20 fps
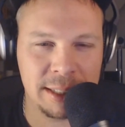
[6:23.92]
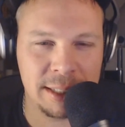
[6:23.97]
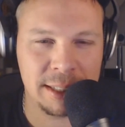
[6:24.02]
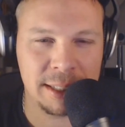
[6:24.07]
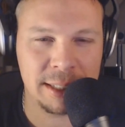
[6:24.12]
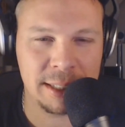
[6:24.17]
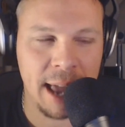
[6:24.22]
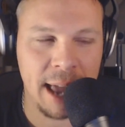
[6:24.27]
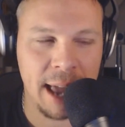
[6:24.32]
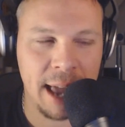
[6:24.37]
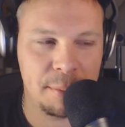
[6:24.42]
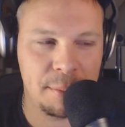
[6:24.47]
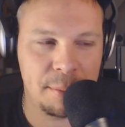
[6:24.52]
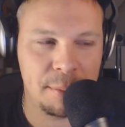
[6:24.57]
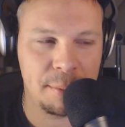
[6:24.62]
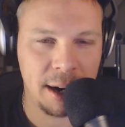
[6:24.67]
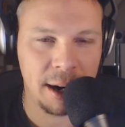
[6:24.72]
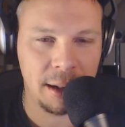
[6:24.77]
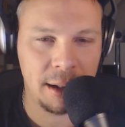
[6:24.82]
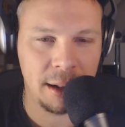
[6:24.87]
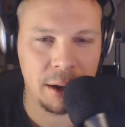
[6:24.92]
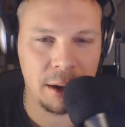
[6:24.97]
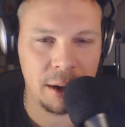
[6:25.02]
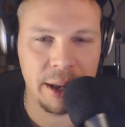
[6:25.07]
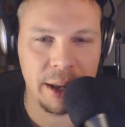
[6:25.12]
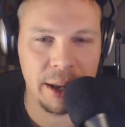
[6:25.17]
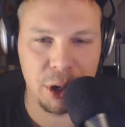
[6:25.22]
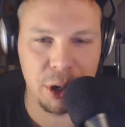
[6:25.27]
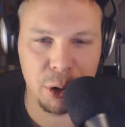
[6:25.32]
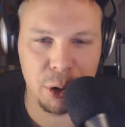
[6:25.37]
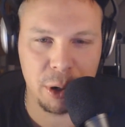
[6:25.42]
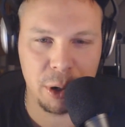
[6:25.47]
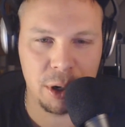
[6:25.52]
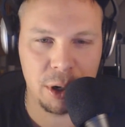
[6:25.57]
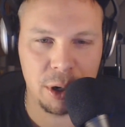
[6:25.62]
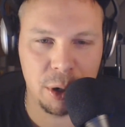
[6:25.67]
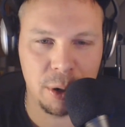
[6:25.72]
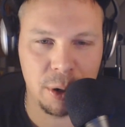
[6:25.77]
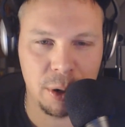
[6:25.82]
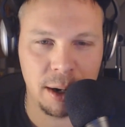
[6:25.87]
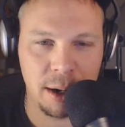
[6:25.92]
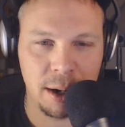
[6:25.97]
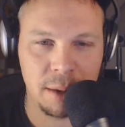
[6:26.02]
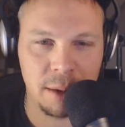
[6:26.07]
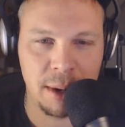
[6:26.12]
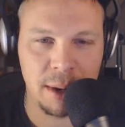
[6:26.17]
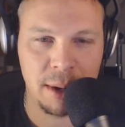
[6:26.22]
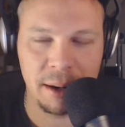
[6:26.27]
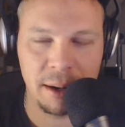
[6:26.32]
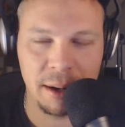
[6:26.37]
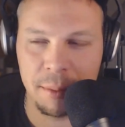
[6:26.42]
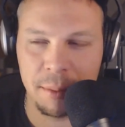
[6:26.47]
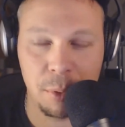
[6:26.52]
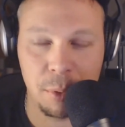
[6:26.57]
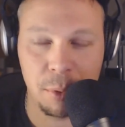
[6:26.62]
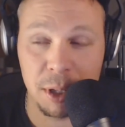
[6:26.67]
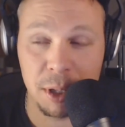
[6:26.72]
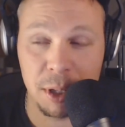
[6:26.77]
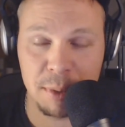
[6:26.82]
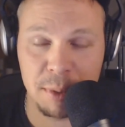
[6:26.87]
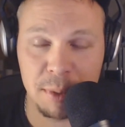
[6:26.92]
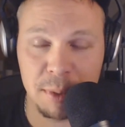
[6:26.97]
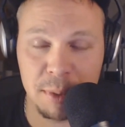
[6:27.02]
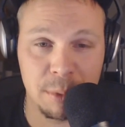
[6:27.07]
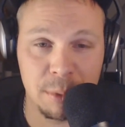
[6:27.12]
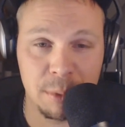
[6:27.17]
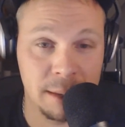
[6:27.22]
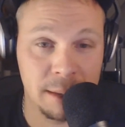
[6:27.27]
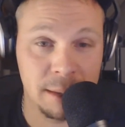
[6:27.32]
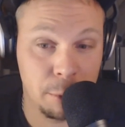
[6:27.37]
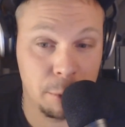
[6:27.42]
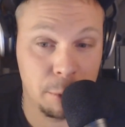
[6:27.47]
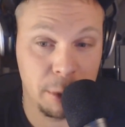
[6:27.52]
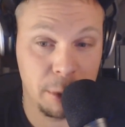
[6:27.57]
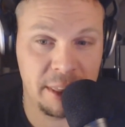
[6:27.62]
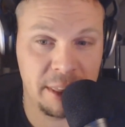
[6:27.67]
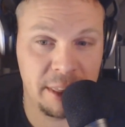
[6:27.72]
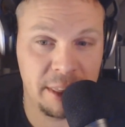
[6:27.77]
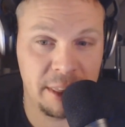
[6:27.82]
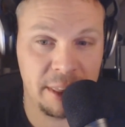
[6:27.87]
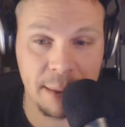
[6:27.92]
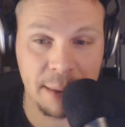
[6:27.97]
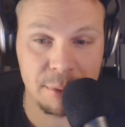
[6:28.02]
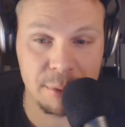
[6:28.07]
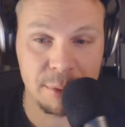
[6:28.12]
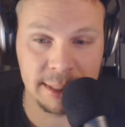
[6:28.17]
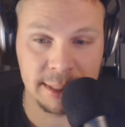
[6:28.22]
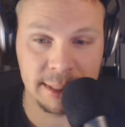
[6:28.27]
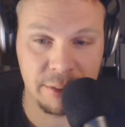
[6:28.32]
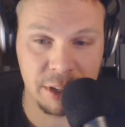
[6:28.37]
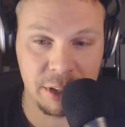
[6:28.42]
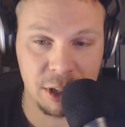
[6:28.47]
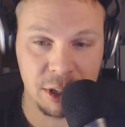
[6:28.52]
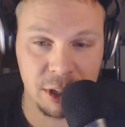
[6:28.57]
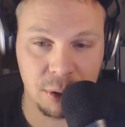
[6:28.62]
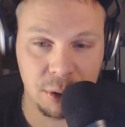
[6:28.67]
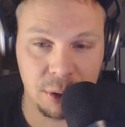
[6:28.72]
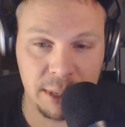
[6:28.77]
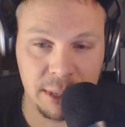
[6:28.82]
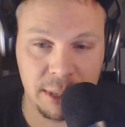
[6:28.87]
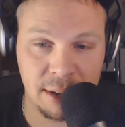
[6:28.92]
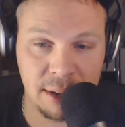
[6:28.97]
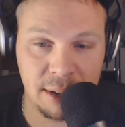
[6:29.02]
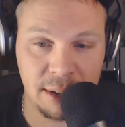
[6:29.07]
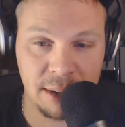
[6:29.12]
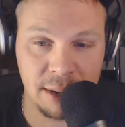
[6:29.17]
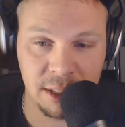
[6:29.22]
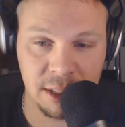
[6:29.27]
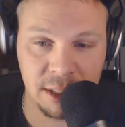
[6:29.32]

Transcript: at Monte Carlo and New York. This must have been what do you think? That game is like 7 years old now? 6 years